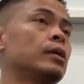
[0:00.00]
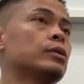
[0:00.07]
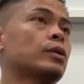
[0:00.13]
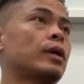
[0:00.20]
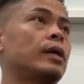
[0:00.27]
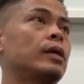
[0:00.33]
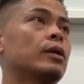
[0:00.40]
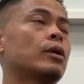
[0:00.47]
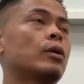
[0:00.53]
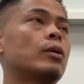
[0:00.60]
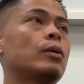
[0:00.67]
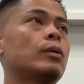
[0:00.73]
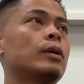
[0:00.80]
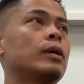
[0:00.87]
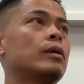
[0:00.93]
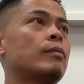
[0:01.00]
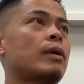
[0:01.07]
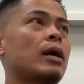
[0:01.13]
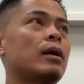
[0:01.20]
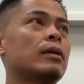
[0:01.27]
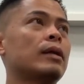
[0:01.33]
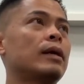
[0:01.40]
So I didn't go in
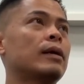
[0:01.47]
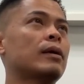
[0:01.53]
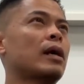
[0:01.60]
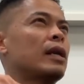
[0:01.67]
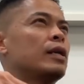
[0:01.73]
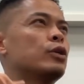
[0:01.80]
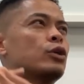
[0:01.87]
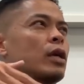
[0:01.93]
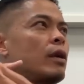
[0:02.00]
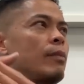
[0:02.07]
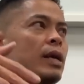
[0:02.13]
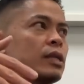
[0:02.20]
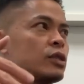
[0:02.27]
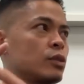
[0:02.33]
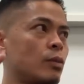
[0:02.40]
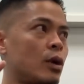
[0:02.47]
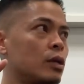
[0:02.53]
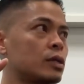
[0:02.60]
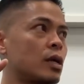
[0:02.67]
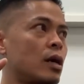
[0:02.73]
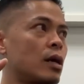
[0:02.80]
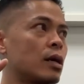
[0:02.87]
about like I didn't try to make
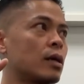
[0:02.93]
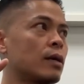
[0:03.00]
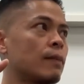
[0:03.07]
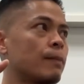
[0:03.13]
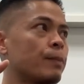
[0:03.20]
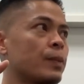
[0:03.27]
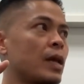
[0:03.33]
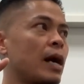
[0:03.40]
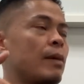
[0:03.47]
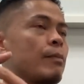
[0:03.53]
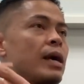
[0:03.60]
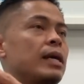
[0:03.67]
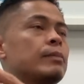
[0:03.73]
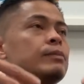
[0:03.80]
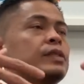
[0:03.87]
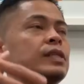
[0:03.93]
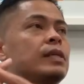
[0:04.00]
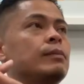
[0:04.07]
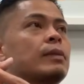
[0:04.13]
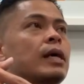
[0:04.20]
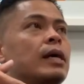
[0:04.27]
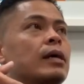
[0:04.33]
small talk. Mm-hmm. I made him
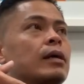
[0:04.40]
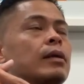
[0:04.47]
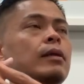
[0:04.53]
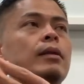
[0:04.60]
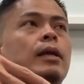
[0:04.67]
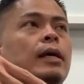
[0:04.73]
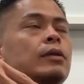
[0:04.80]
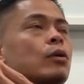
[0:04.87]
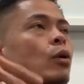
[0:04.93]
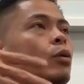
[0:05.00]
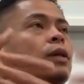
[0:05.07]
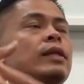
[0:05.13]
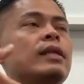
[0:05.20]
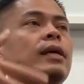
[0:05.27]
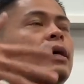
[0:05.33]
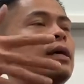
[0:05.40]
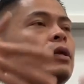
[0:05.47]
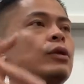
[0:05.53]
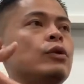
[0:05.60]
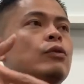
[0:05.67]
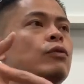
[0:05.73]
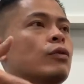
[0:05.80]
seem like like the only thing I
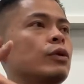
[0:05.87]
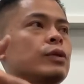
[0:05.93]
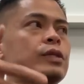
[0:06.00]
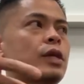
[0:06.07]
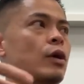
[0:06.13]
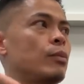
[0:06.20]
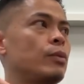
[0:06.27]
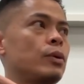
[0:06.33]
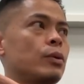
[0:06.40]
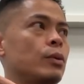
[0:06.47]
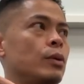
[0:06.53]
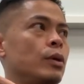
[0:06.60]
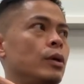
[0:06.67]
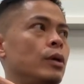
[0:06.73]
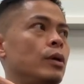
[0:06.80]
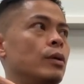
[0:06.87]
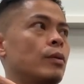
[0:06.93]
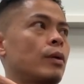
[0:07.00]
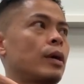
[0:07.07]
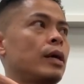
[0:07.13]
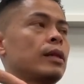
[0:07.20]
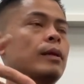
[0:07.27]
can do for you is help you
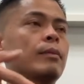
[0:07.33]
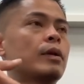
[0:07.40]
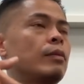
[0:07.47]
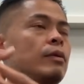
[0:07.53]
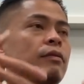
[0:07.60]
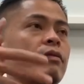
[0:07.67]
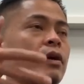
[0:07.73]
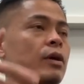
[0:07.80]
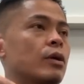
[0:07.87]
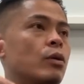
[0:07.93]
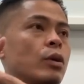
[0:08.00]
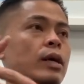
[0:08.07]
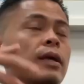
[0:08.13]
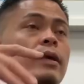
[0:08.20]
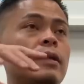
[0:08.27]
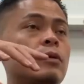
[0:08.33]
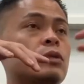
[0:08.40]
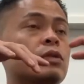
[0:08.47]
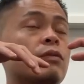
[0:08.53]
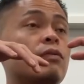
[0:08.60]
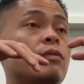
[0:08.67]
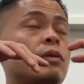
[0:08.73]
right? I'm going to be very quick, and it
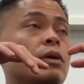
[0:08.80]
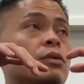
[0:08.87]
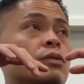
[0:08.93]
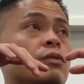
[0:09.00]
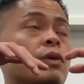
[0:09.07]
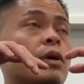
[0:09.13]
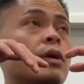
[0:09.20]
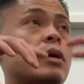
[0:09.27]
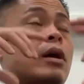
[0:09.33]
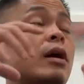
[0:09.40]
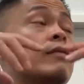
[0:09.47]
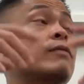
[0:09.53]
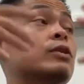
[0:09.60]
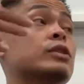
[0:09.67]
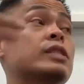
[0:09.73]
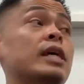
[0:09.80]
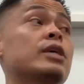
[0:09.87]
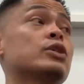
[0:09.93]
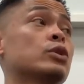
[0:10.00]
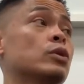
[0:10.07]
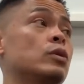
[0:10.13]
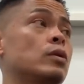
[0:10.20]
was a it was very
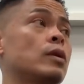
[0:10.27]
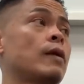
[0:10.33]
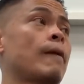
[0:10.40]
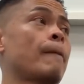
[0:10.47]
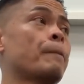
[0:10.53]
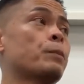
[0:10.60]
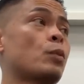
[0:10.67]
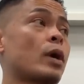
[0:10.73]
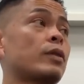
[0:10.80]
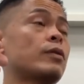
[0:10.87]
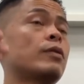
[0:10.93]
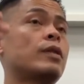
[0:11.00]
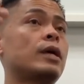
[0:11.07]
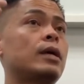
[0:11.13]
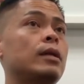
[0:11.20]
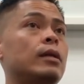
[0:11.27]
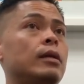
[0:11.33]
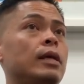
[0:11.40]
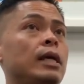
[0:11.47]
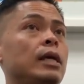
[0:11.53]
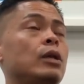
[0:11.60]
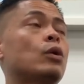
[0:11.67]
conversational rather
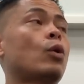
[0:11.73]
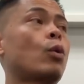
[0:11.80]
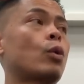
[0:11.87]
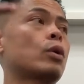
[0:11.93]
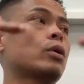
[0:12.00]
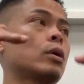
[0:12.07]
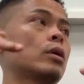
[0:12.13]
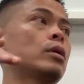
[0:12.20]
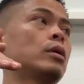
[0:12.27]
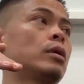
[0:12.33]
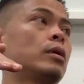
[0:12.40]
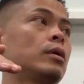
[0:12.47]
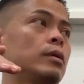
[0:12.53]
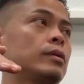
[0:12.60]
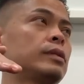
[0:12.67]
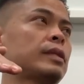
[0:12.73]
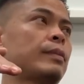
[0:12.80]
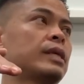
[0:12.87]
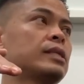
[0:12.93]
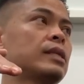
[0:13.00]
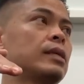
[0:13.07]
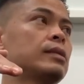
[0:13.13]
than in order. Does that
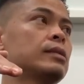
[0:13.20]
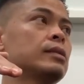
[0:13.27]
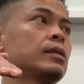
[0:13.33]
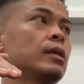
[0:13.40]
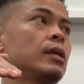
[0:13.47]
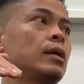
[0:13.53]
make sense?